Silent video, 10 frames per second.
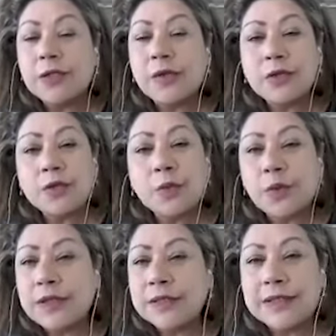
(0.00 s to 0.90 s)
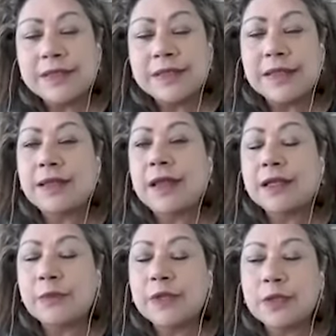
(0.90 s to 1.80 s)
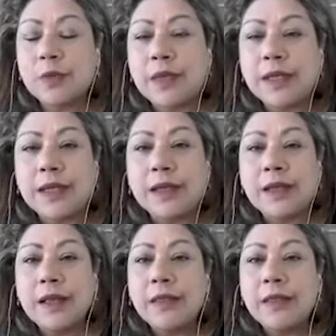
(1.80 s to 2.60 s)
So there's a real disconnect between